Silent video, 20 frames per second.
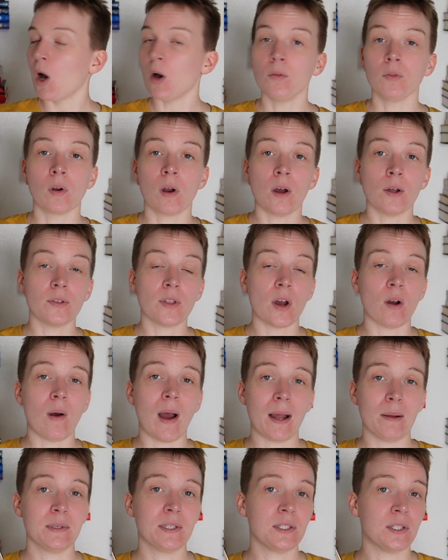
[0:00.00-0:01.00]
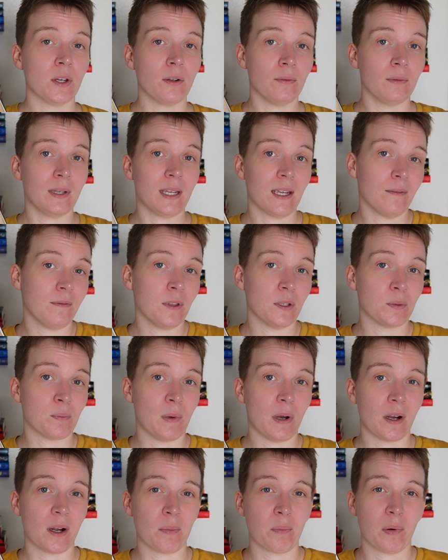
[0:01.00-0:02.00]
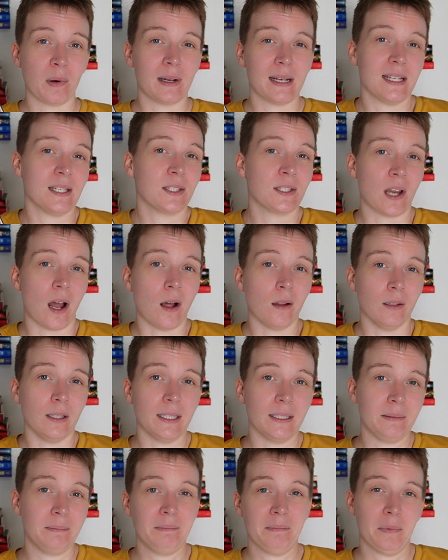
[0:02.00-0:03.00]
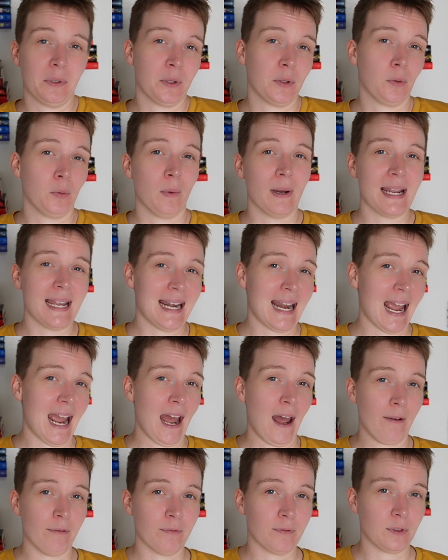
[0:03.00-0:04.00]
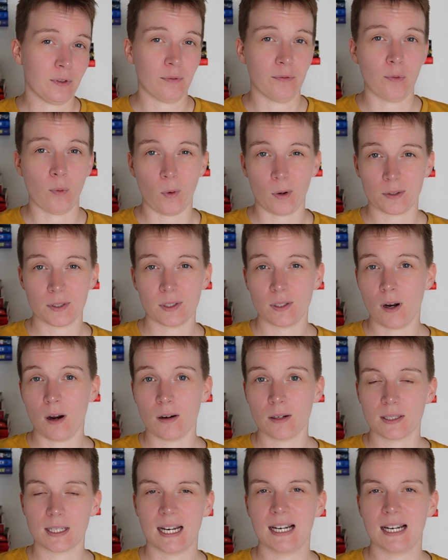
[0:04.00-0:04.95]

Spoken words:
Overall, though, I would still give this book a pretty solid 3.5 to 4 stars.